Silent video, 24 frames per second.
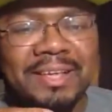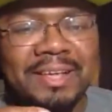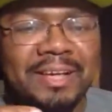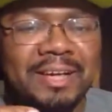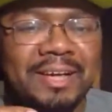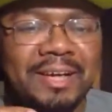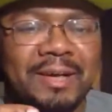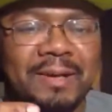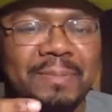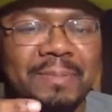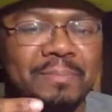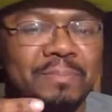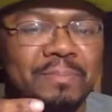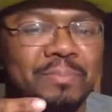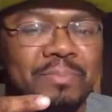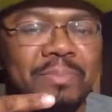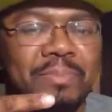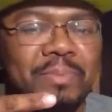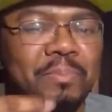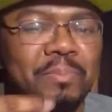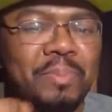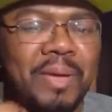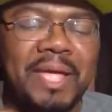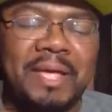
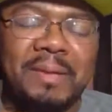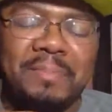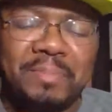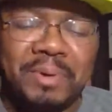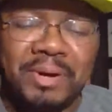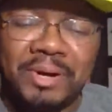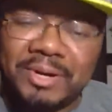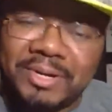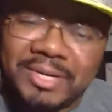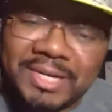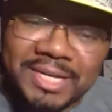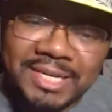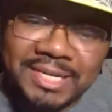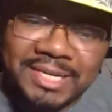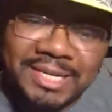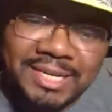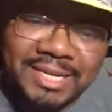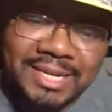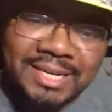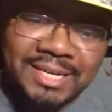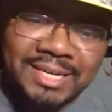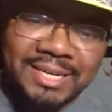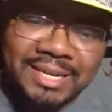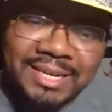paintball
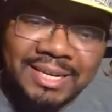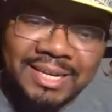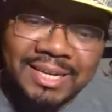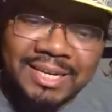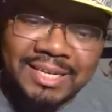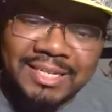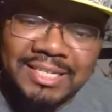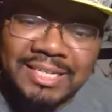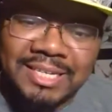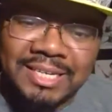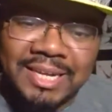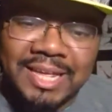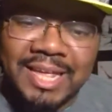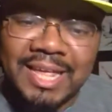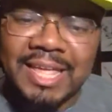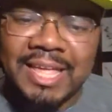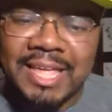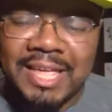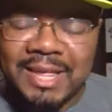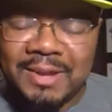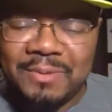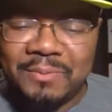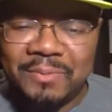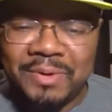gun to the
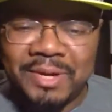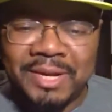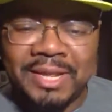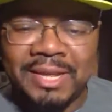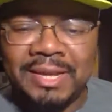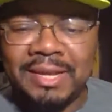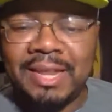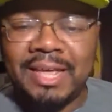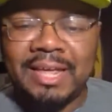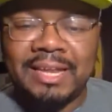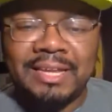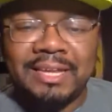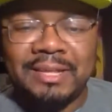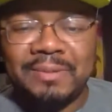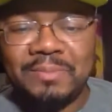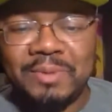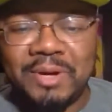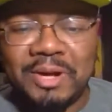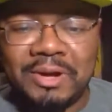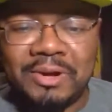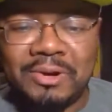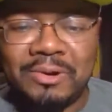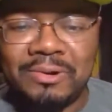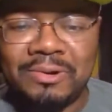end when he let
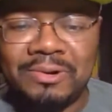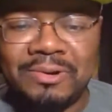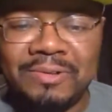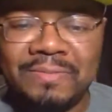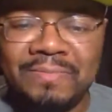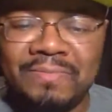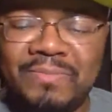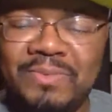them go.